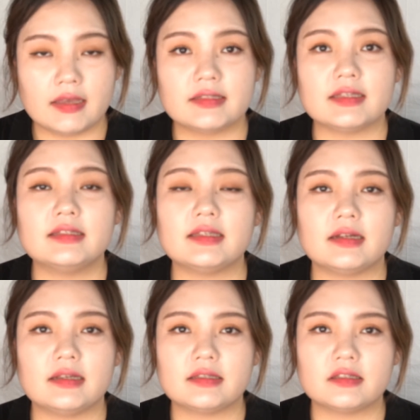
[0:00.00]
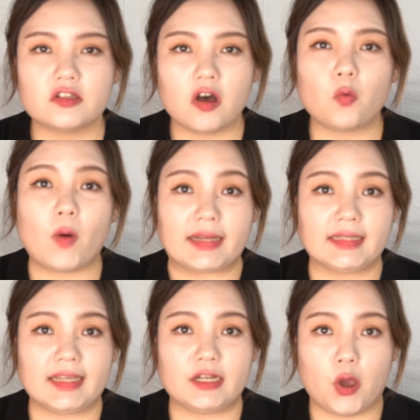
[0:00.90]
Since it is not
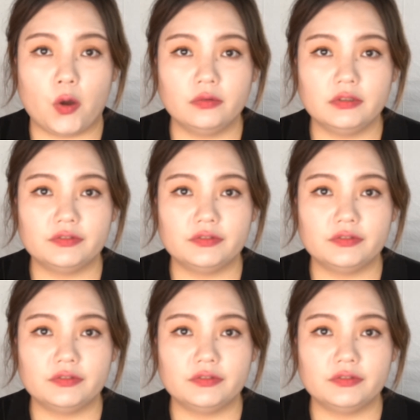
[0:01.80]
widely known,